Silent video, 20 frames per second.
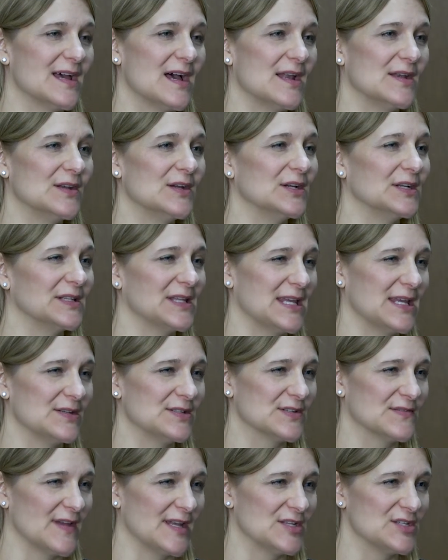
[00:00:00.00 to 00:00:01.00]
on early
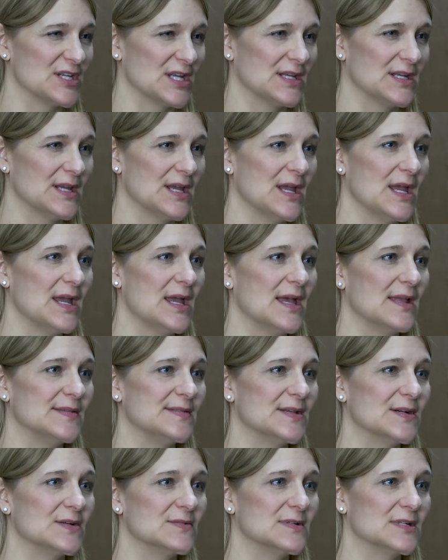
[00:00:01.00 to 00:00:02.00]
intervention and
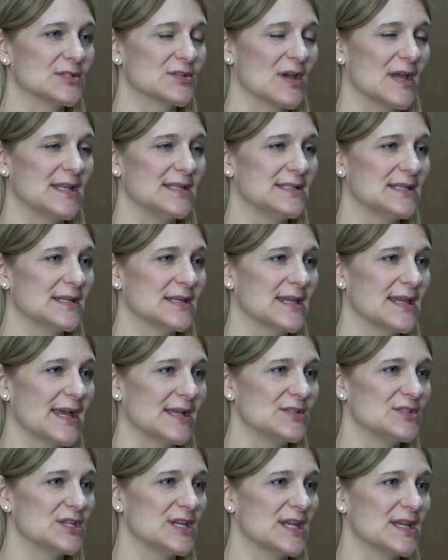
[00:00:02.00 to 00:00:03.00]
so we're trying to
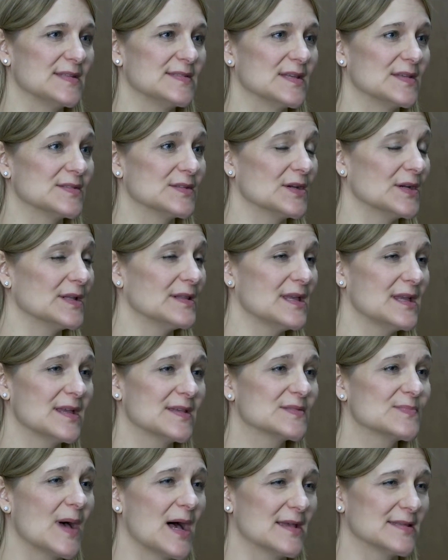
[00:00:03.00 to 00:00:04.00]
catch kids as early
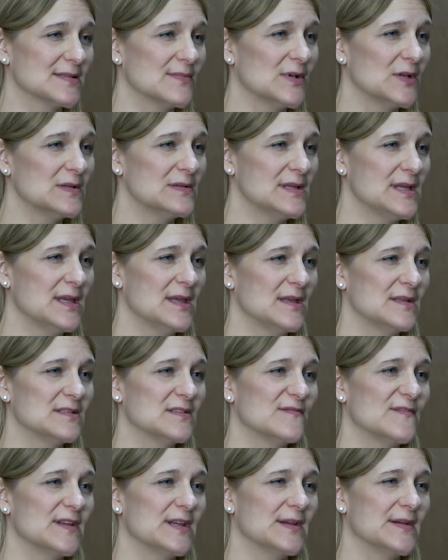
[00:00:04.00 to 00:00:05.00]
as possible
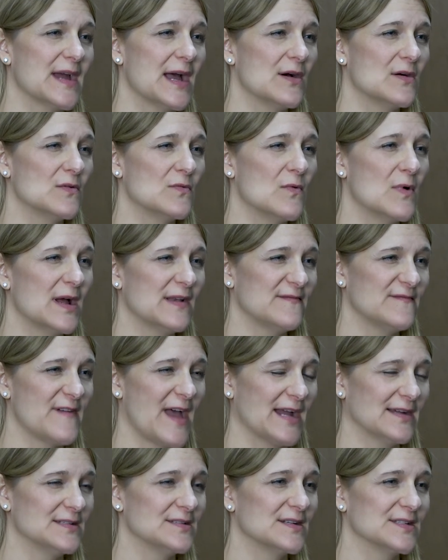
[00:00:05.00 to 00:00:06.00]
to figure out what
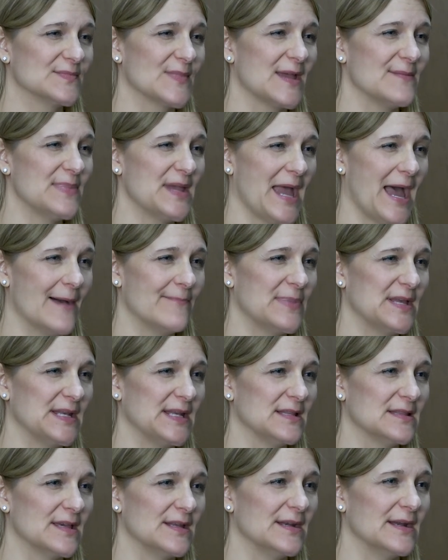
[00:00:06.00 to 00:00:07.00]
factors might be
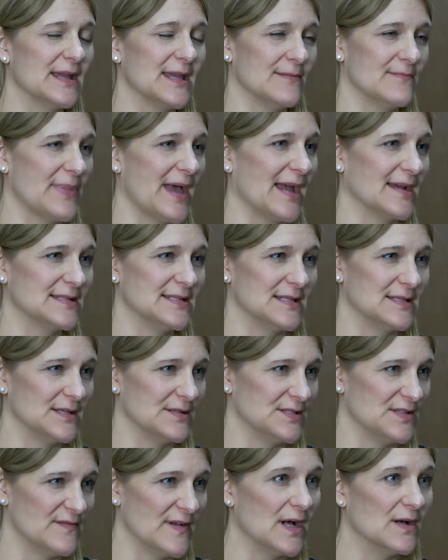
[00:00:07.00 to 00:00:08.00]
happening that are impacting
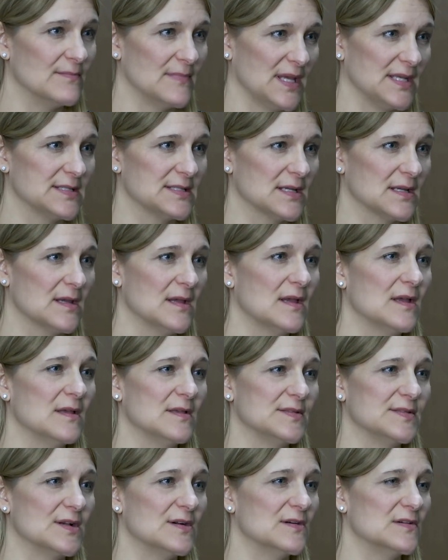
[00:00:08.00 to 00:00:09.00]
their development
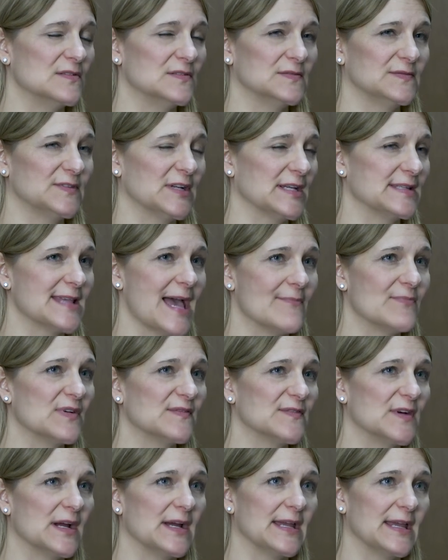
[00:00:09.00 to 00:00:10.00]
so for example
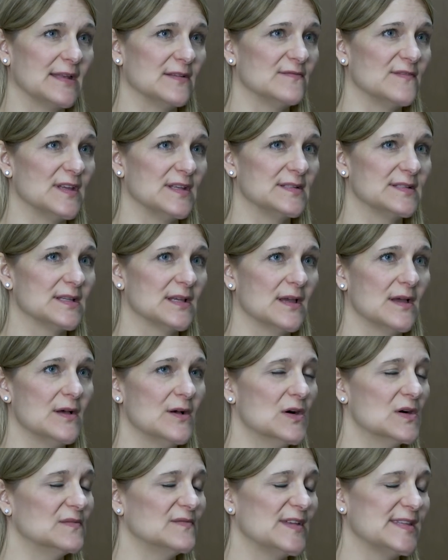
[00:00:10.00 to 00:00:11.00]
for our infant
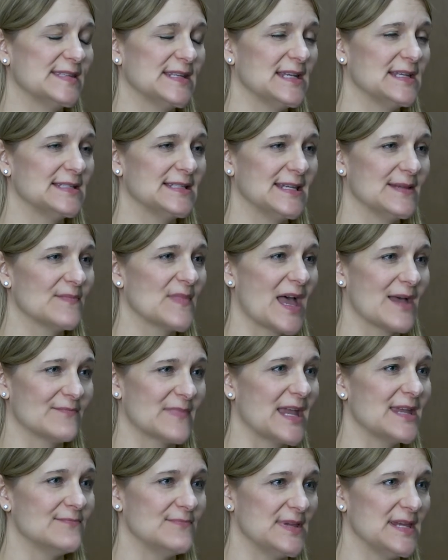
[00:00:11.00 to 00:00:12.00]
home visiting team that
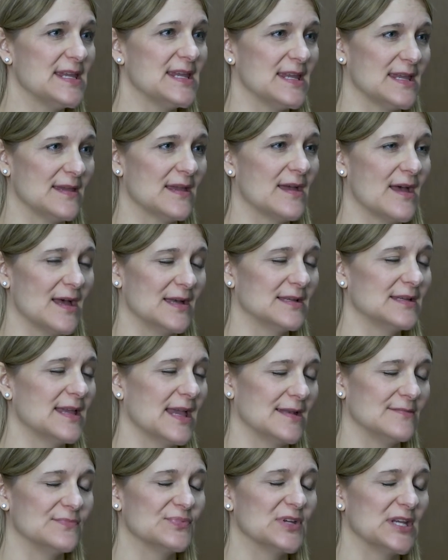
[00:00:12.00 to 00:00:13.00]
might be uh,
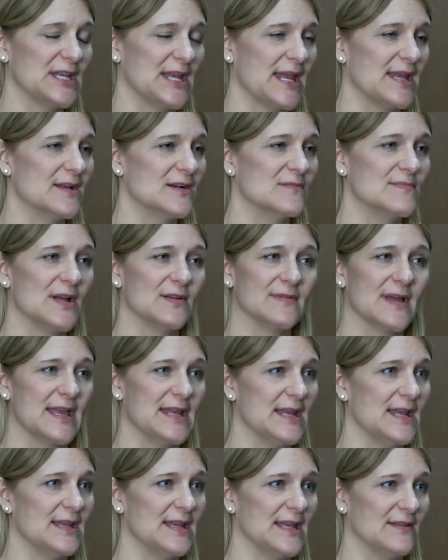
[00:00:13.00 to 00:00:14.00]
again prenatal but
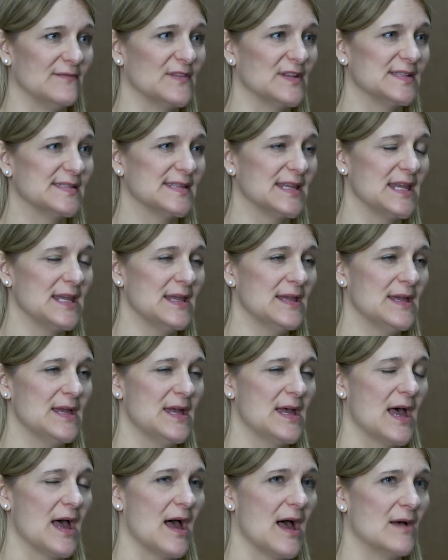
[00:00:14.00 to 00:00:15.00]
right at infancy
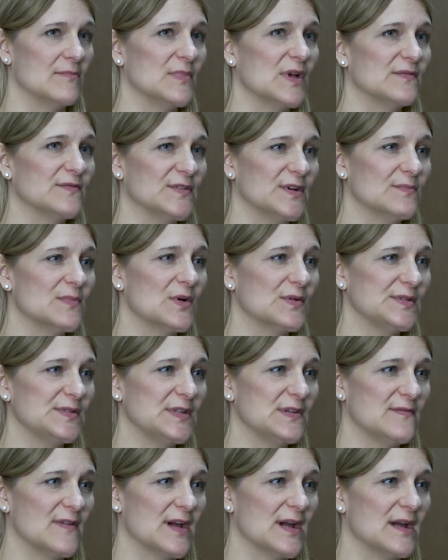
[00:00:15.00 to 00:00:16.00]
um, for most
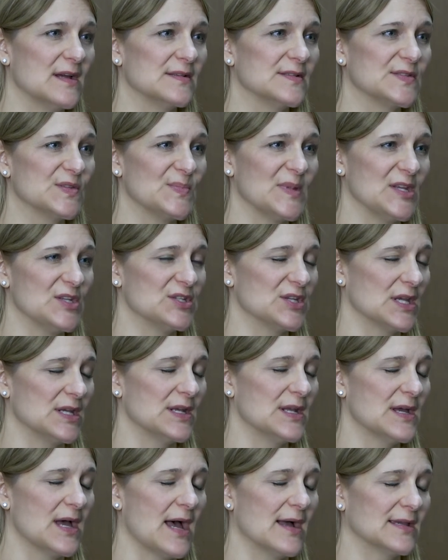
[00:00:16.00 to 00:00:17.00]
of our speech
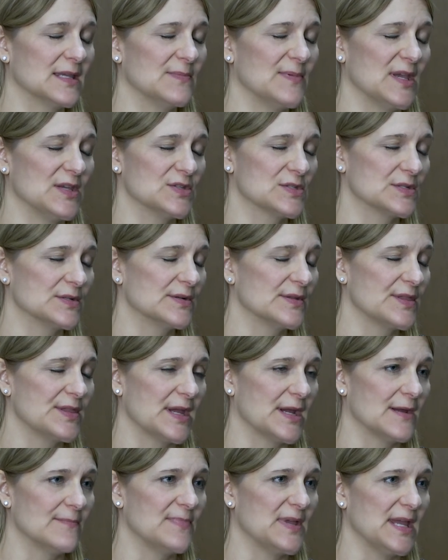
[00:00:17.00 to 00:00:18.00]
and occupational
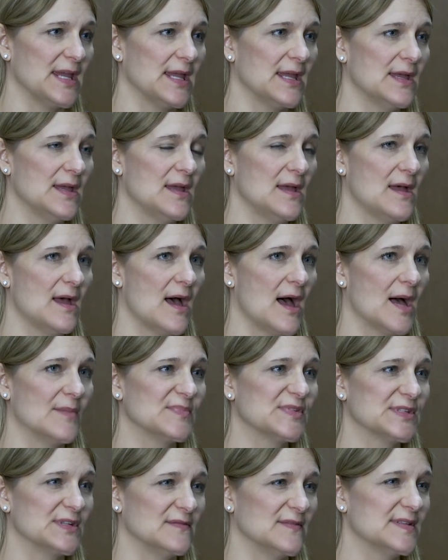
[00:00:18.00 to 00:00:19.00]
therapy um,
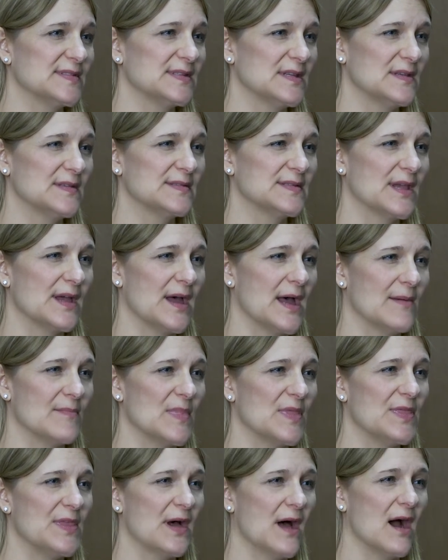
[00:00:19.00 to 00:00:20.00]
services
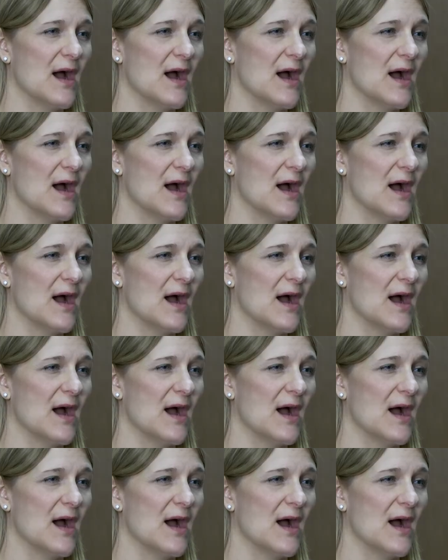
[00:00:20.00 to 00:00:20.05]
um, the